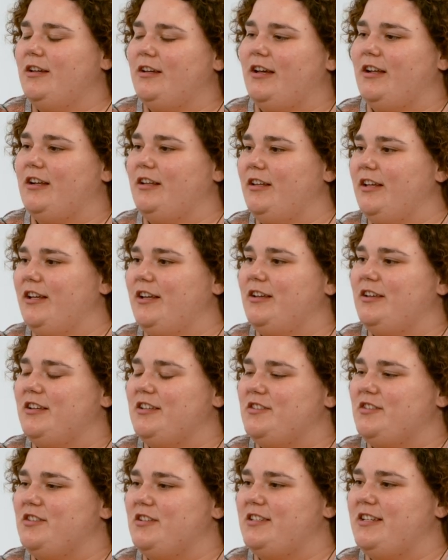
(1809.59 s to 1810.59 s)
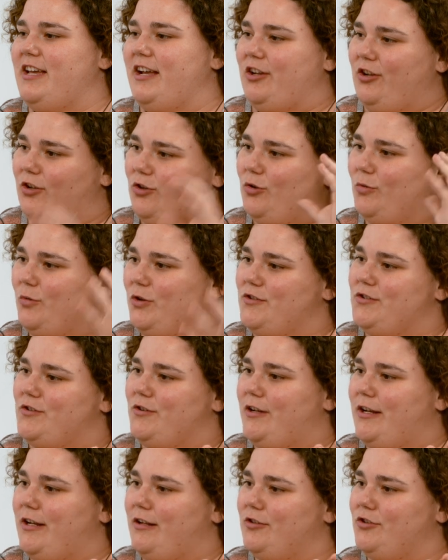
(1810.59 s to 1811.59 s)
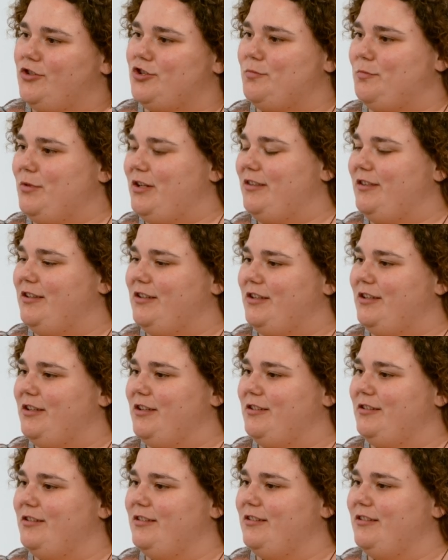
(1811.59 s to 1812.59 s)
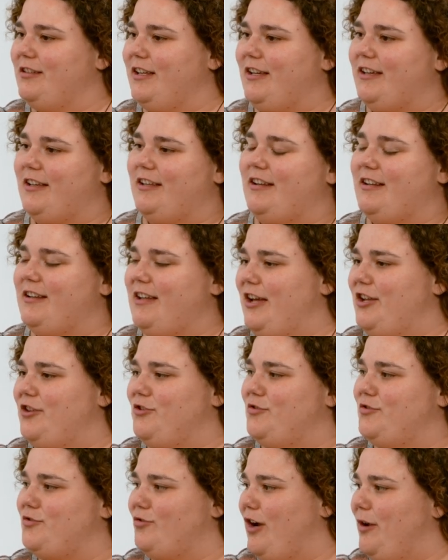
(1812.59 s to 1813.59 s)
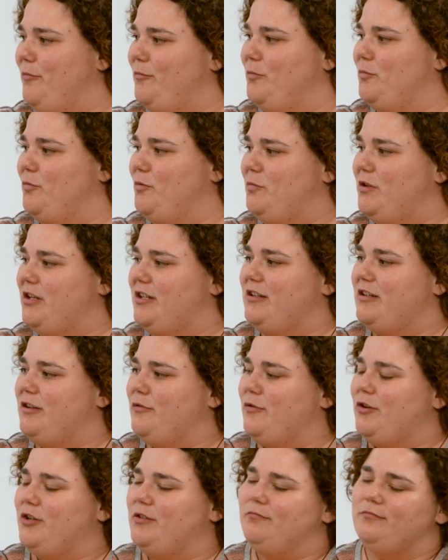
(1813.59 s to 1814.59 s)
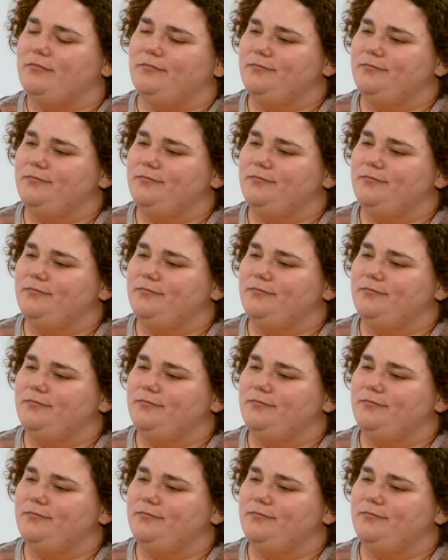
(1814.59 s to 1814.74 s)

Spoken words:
kind of like because the technical words are in English, but the like and how you describe them would be in different.